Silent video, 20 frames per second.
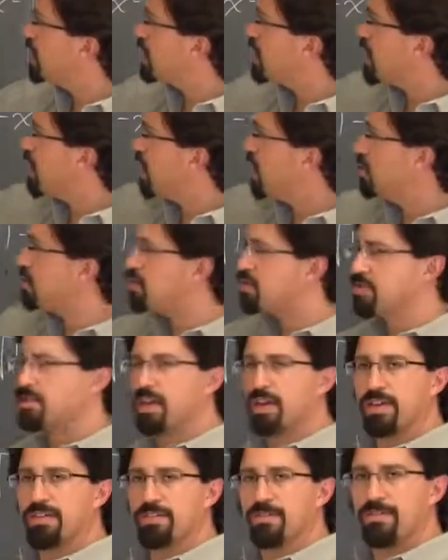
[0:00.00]
the
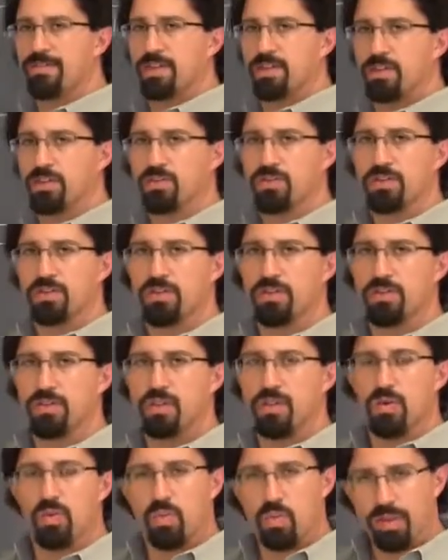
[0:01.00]
arcsine function,
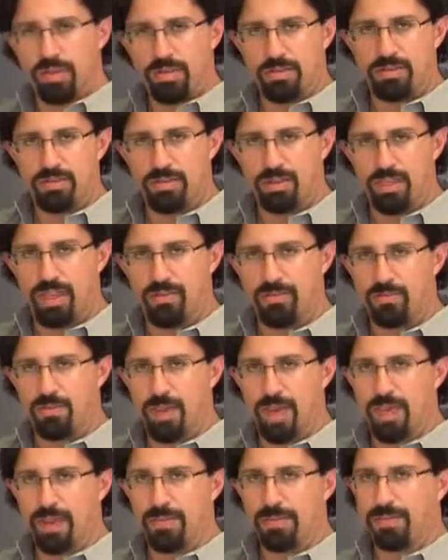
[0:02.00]
what does it give
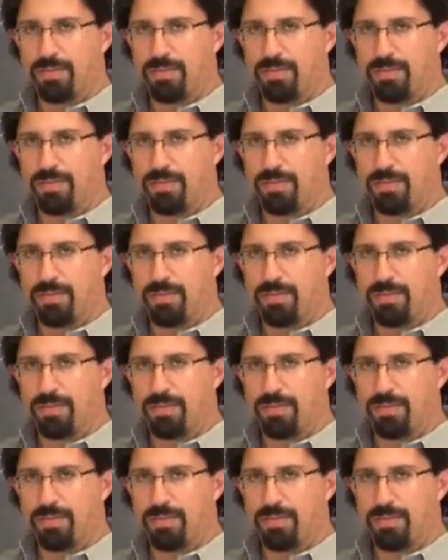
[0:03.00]
me?